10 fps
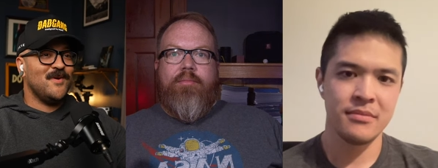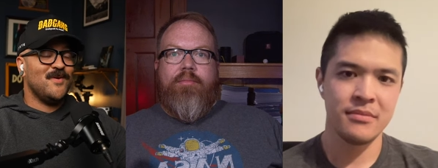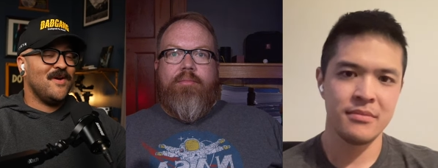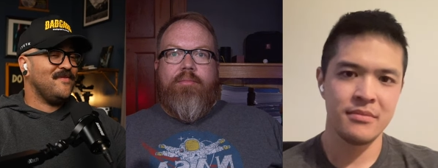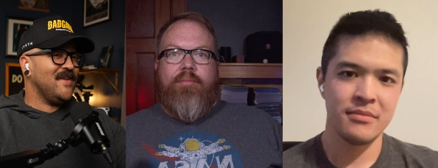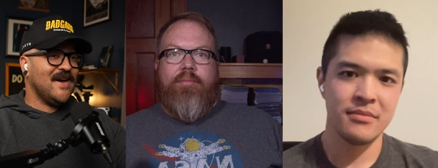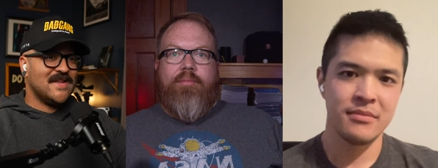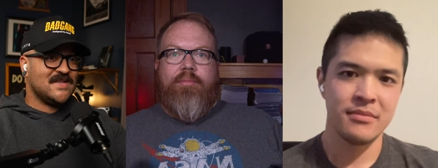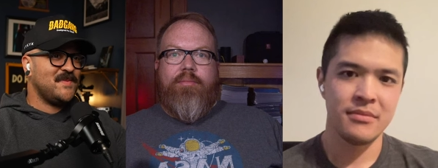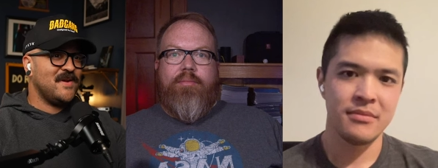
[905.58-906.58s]
Speaker 1: who have not
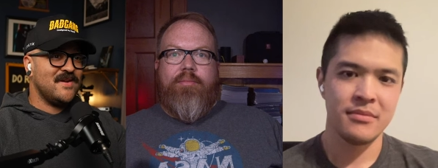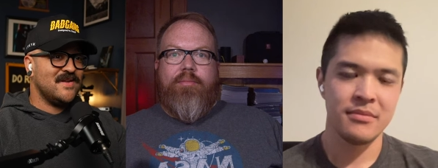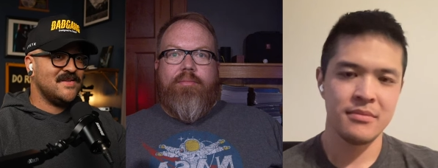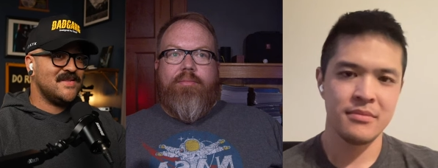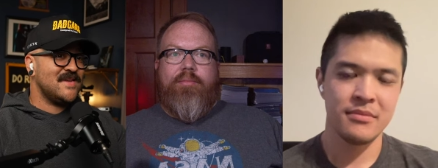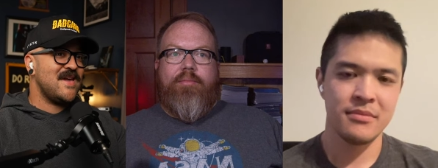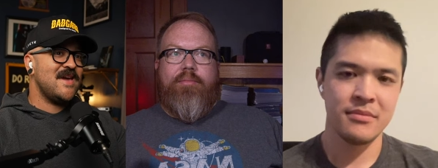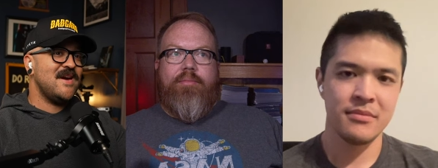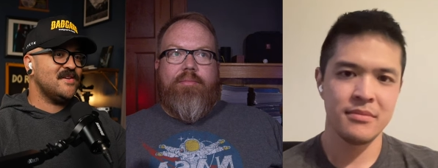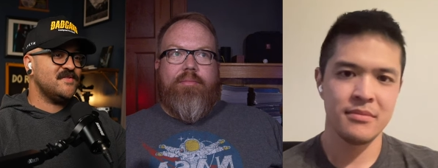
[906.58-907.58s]
experienced the
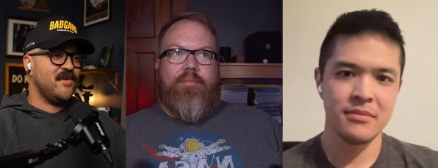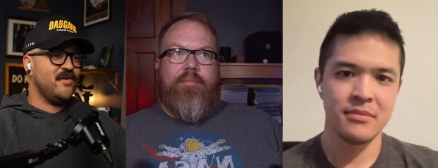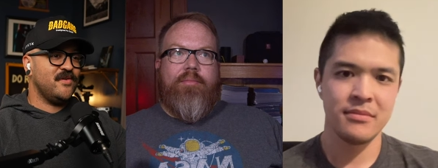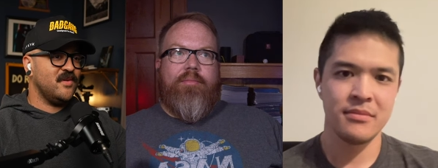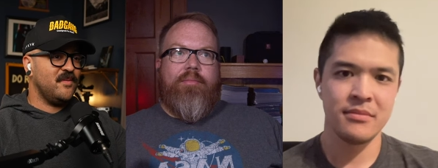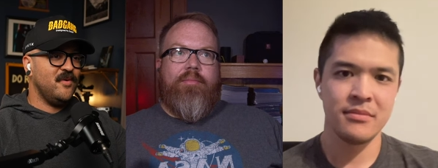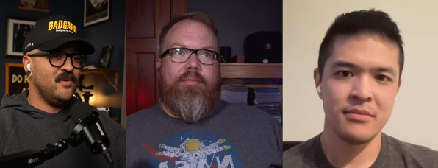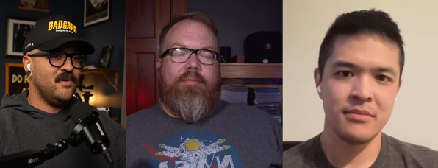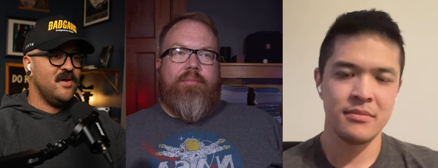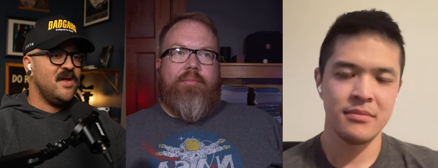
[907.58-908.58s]
chaos of going to the
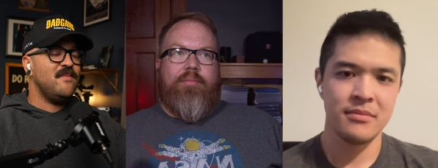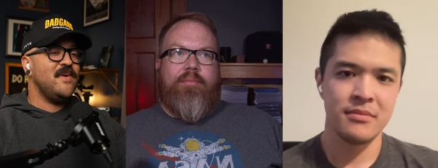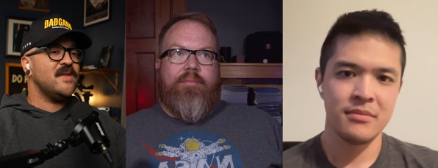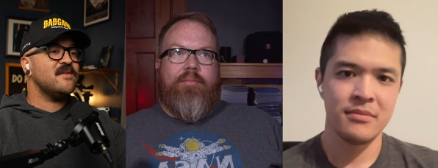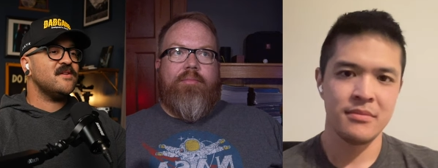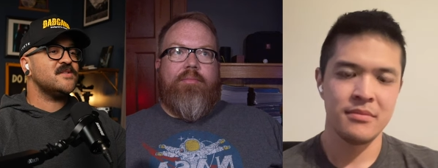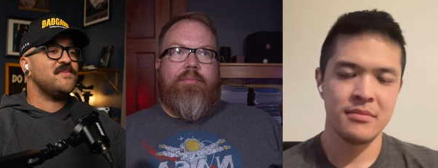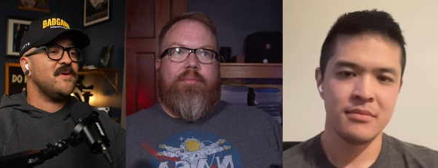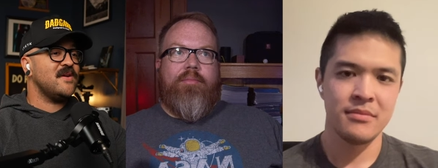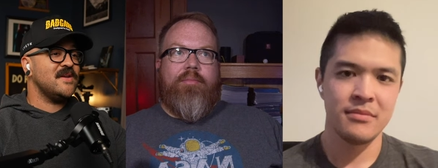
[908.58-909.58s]
pool make their
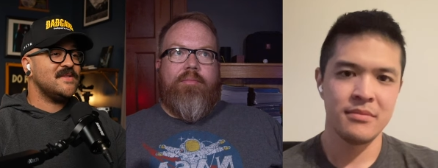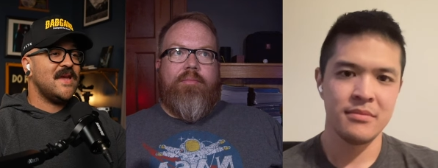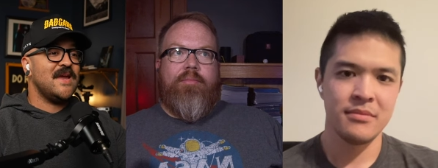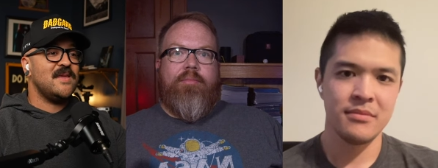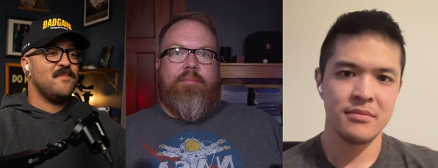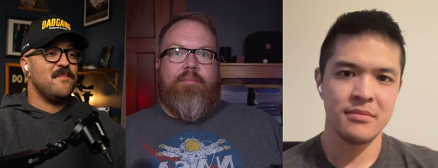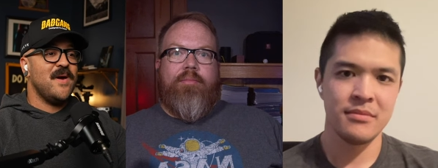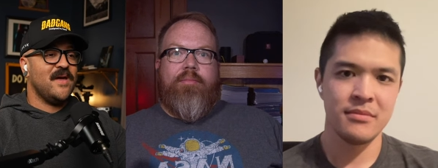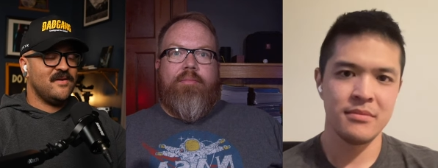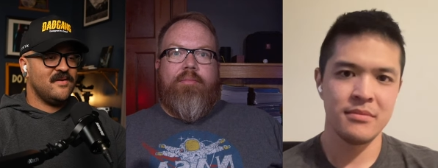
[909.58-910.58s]
experience any
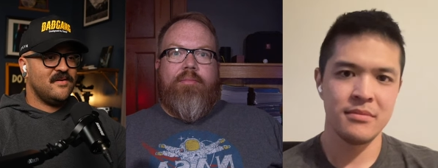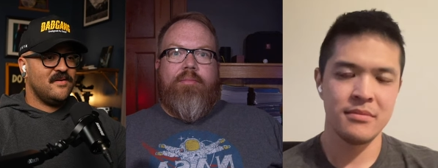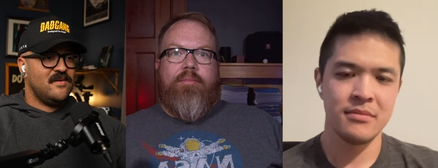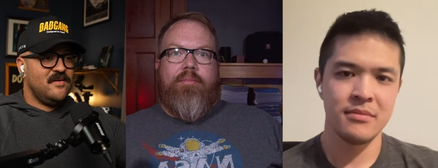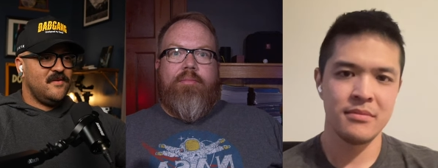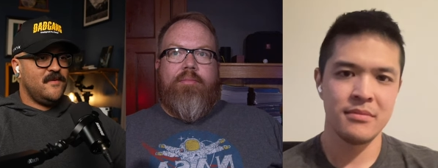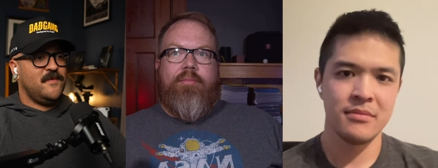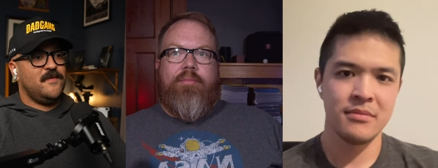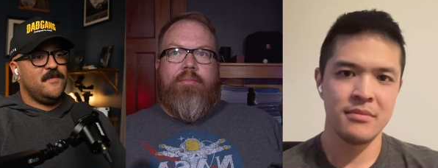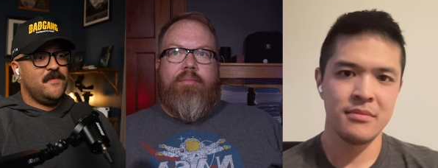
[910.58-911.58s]
better.
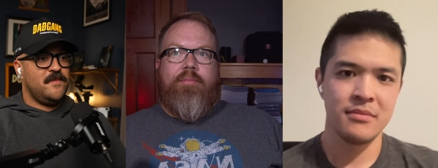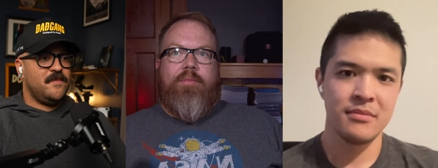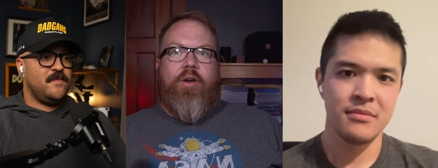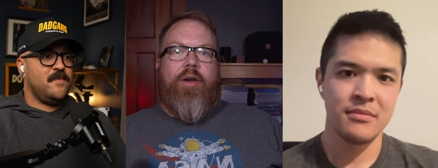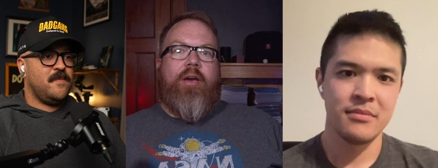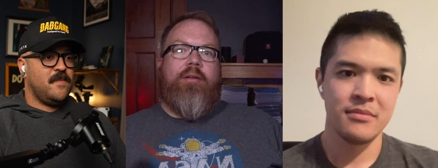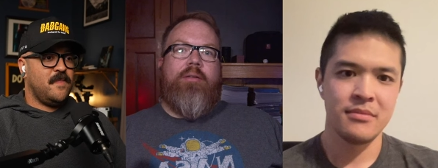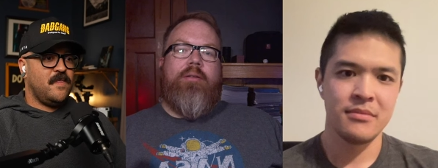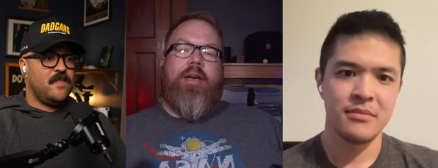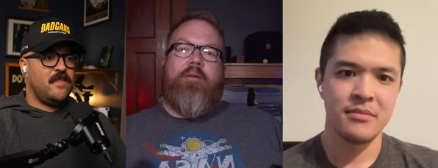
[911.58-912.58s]
Speaker 2: Oh yeah. Like
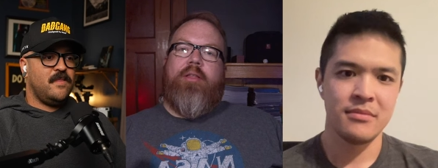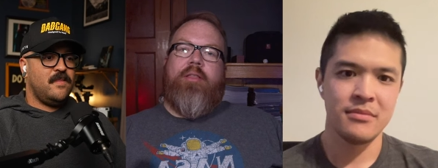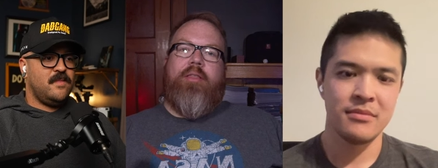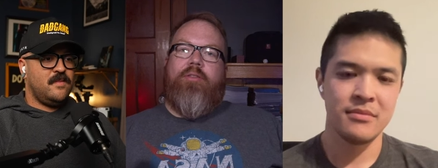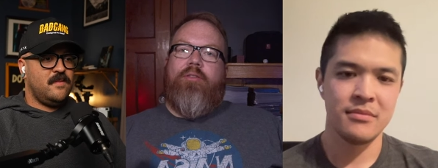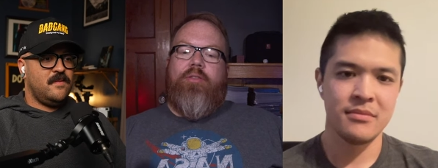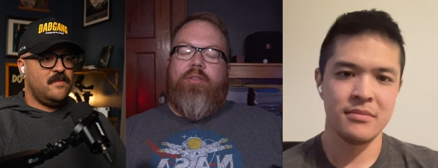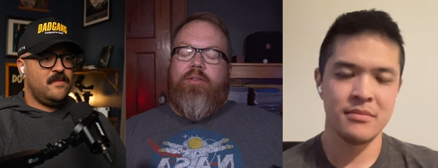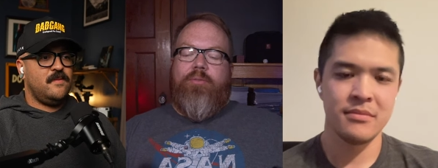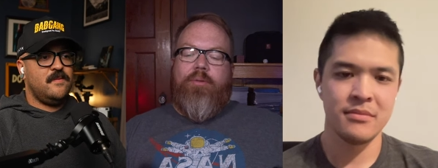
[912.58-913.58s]
this this
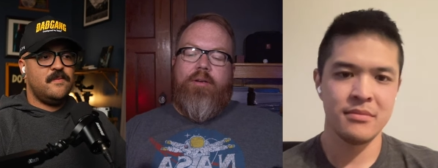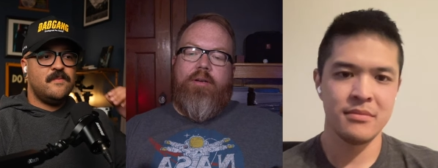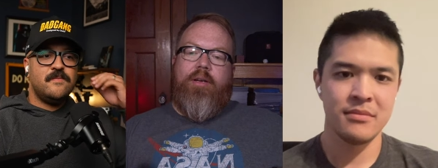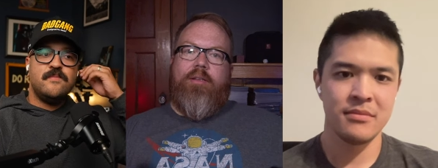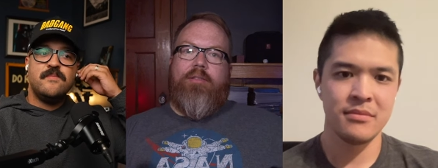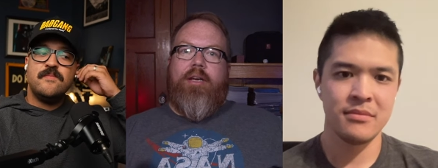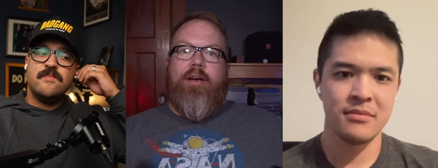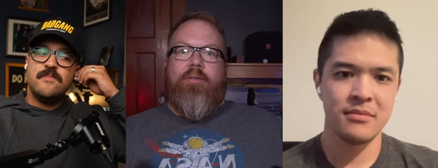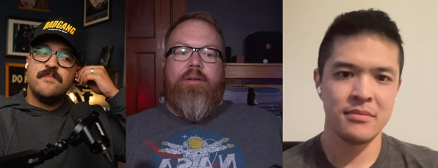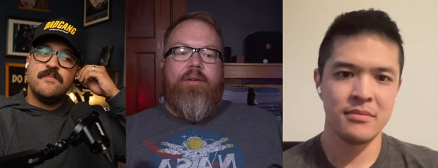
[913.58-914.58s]
one hands down.
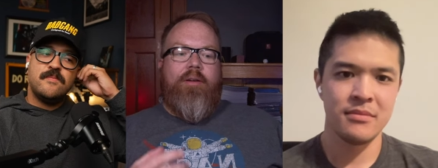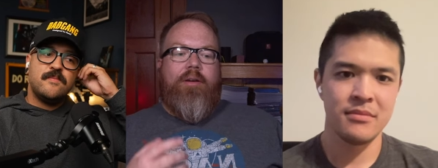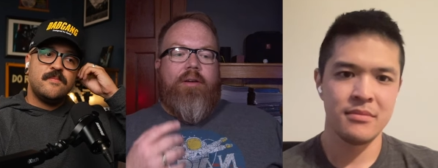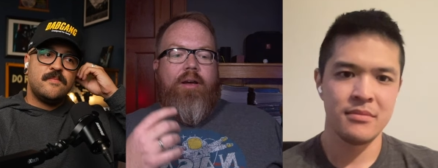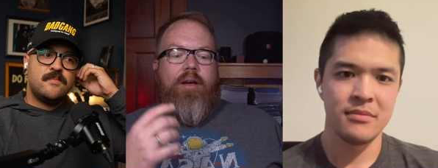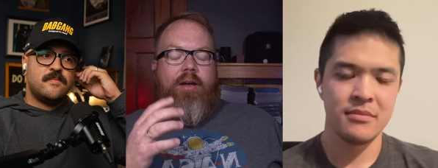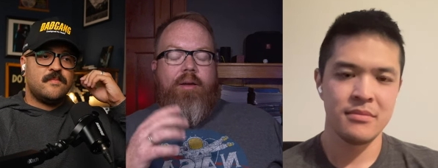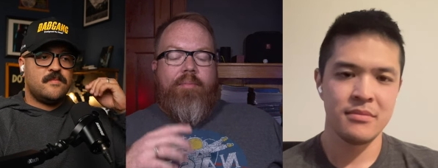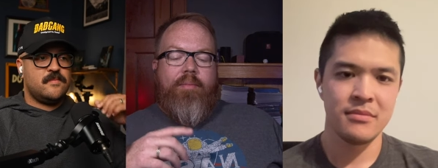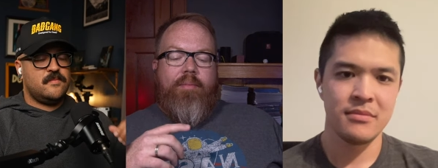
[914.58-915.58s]
Um
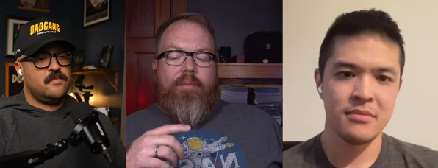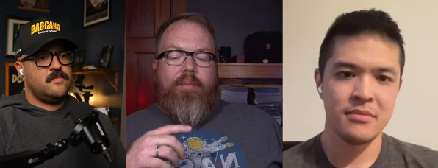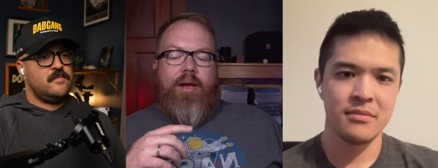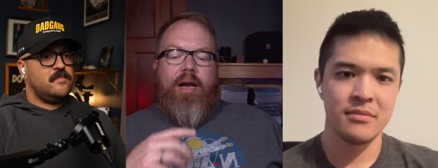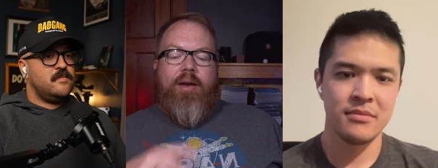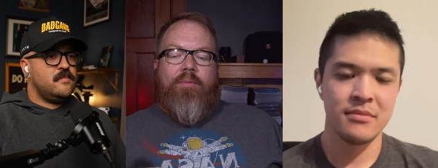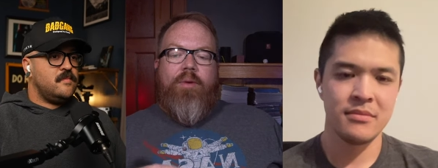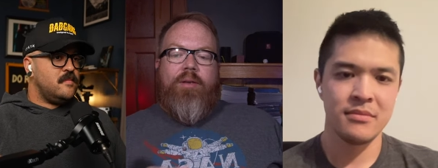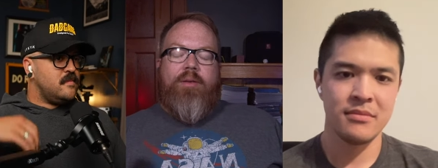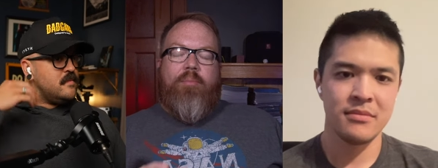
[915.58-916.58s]
I went to
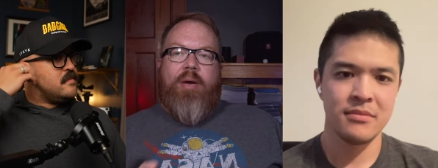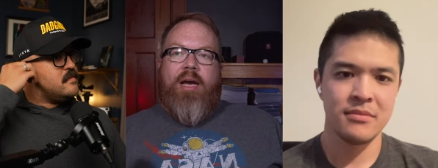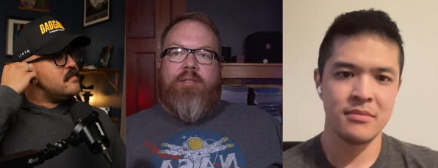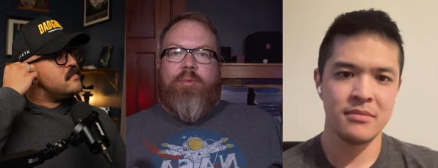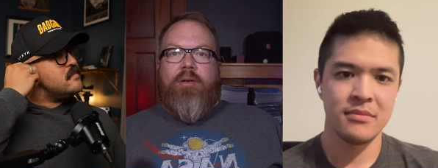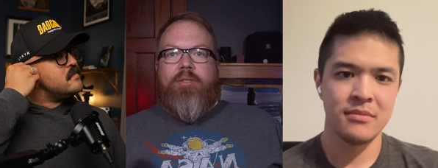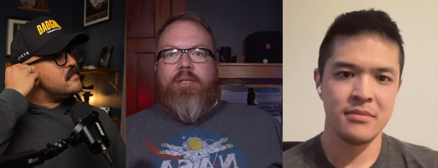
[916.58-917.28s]
Bass Pro Shop,